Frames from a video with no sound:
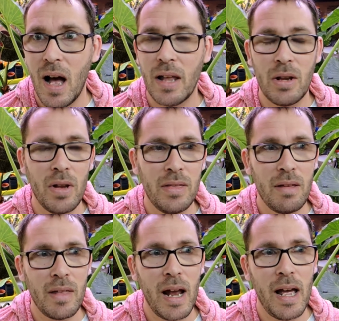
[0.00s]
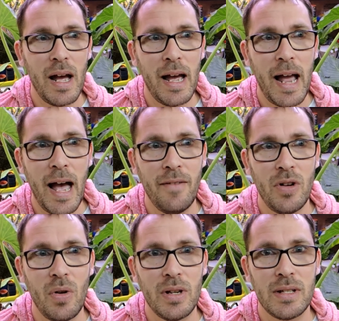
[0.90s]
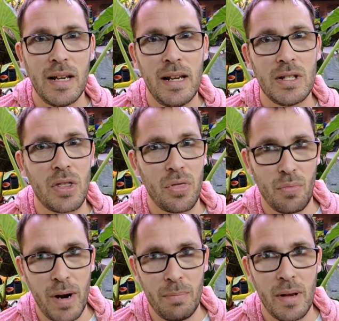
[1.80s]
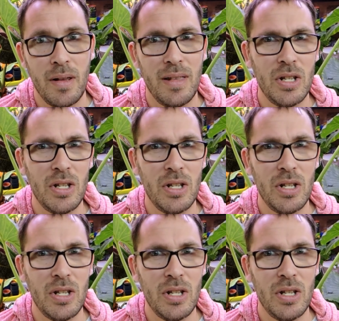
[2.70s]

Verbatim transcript: Uh, the only thing that I, I have noticed is thrip.